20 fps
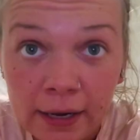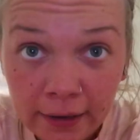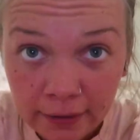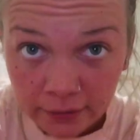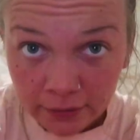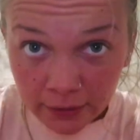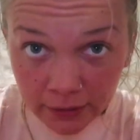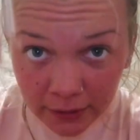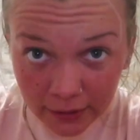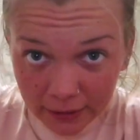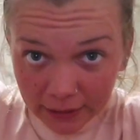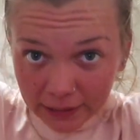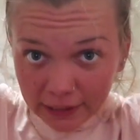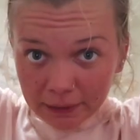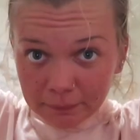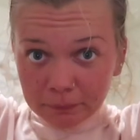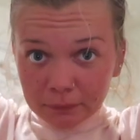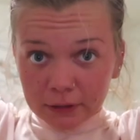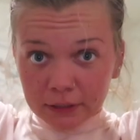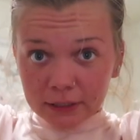I
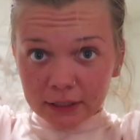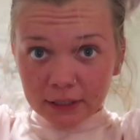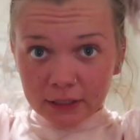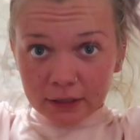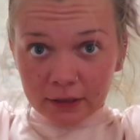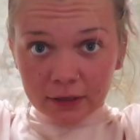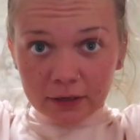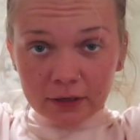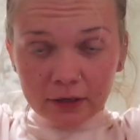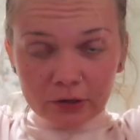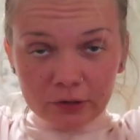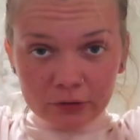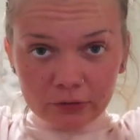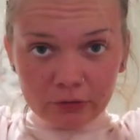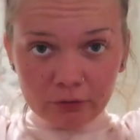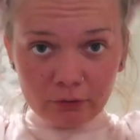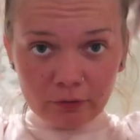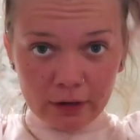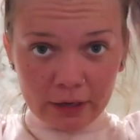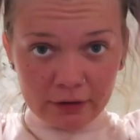am looking
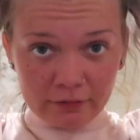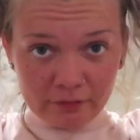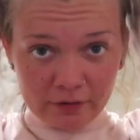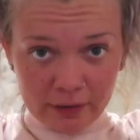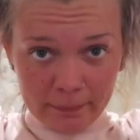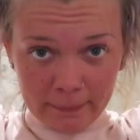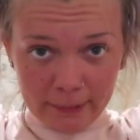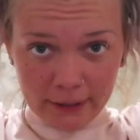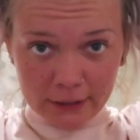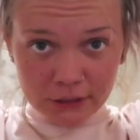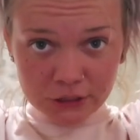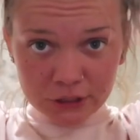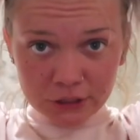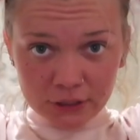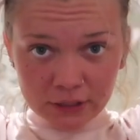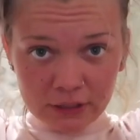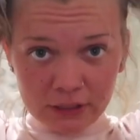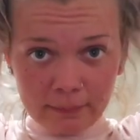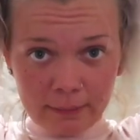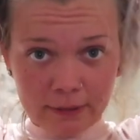rough. I'm
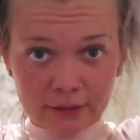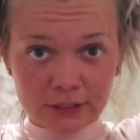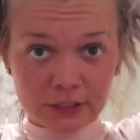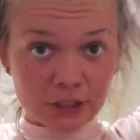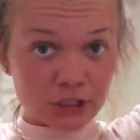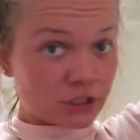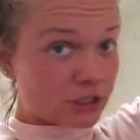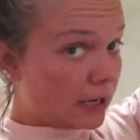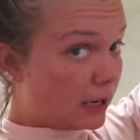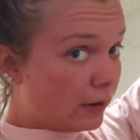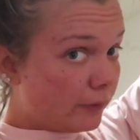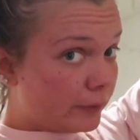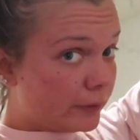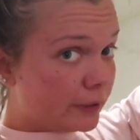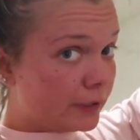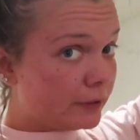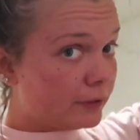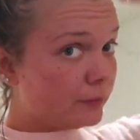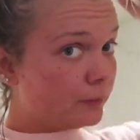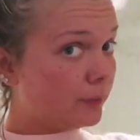actually about to shower
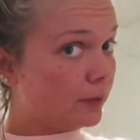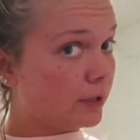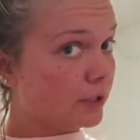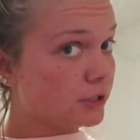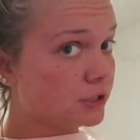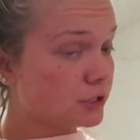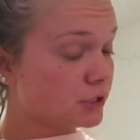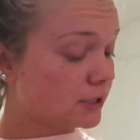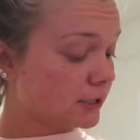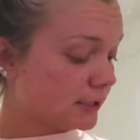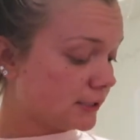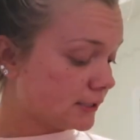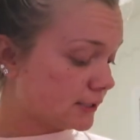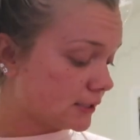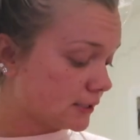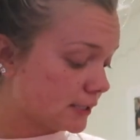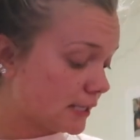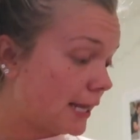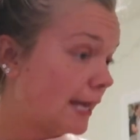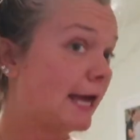and wash
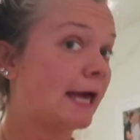this